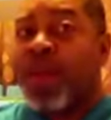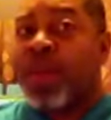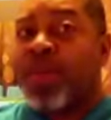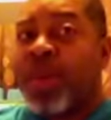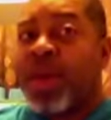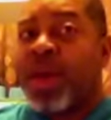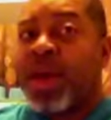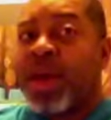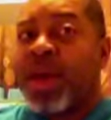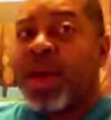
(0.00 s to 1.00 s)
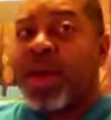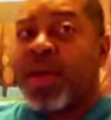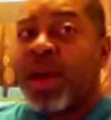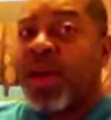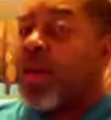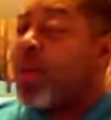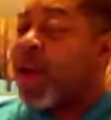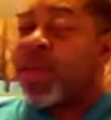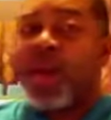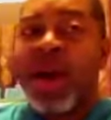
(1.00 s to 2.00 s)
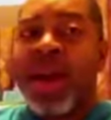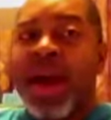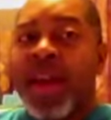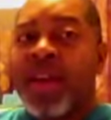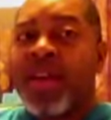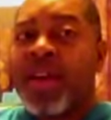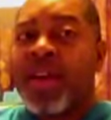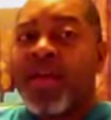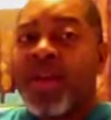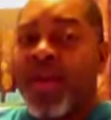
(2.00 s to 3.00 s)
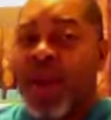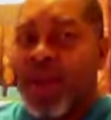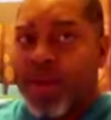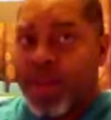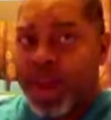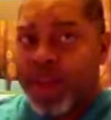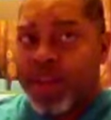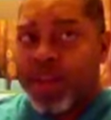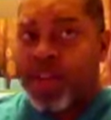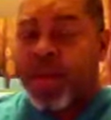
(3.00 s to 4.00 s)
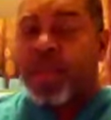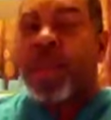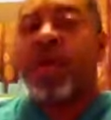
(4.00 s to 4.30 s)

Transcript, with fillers: with me. Going back to my analogy, if you want to have a relationship